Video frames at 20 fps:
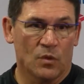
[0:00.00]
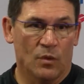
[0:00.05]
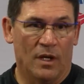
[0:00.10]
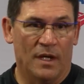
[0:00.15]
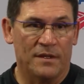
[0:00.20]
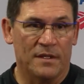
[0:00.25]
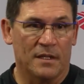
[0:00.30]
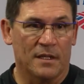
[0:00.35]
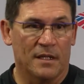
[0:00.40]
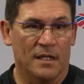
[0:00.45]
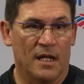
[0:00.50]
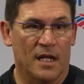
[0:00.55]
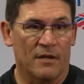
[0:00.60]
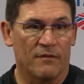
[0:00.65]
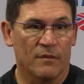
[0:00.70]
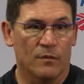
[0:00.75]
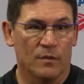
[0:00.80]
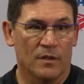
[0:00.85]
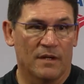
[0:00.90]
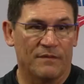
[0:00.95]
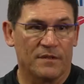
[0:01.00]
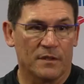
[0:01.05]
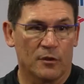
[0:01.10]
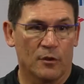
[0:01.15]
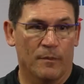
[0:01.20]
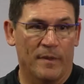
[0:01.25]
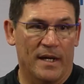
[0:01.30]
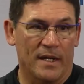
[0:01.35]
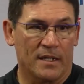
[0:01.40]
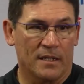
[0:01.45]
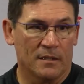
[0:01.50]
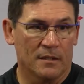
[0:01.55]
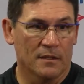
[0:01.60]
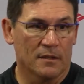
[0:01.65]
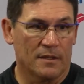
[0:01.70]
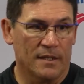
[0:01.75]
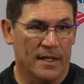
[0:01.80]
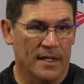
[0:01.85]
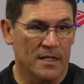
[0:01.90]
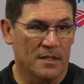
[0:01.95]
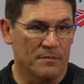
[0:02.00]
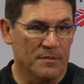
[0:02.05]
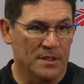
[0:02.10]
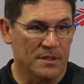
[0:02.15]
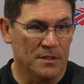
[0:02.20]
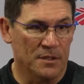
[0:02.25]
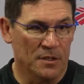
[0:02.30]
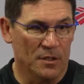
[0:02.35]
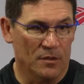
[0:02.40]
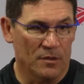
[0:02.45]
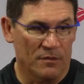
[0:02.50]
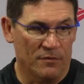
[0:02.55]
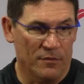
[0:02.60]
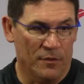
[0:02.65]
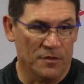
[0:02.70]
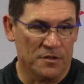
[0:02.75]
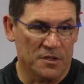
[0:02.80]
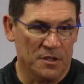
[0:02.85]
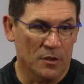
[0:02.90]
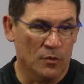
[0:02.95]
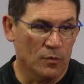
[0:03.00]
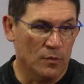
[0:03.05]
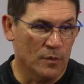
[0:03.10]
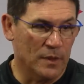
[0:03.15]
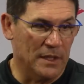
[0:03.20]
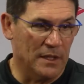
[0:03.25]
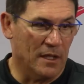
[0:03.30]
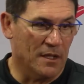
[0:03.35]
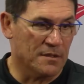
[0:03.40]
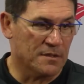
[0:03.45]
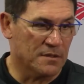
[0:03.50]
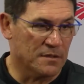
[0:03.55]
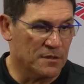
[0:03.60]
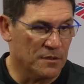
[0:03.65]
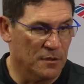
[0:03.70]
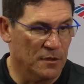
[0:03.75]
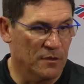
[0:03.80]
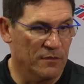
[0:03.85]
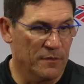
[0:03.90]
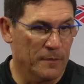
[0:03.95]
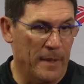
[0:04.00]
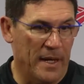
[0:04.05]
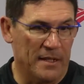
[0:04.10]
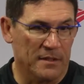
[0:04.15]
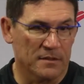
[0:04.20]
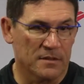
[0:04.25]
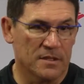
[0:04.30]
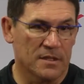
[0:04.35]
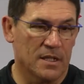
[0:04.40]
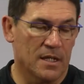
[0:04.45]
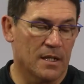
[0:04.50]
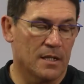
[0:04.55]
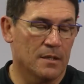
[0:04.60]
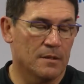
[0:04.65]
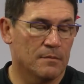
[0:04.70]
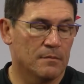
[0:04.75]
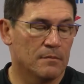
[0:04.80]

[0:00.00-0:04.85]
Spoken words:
Well, I think a lot of it, we'll have to go back and look at it. But, you know, unfortunately, we lost the turnover battle today.